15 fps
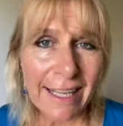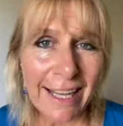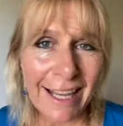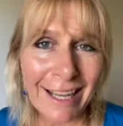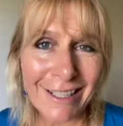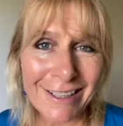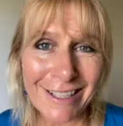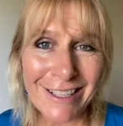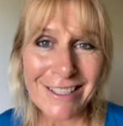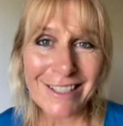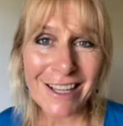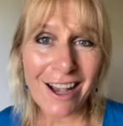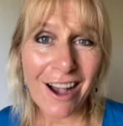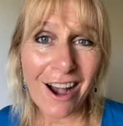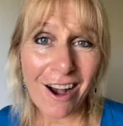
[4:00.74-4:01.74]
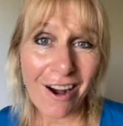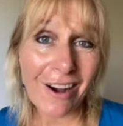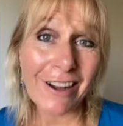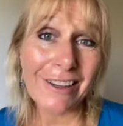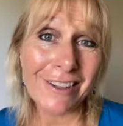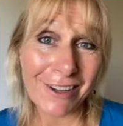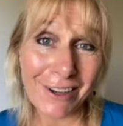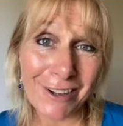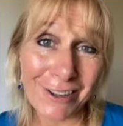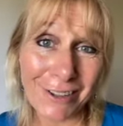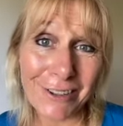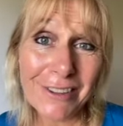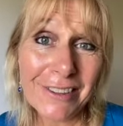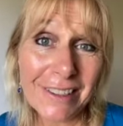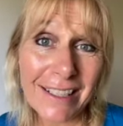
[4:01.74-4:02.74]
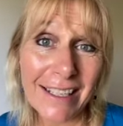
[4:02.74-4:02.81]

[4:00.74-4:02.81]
unless I know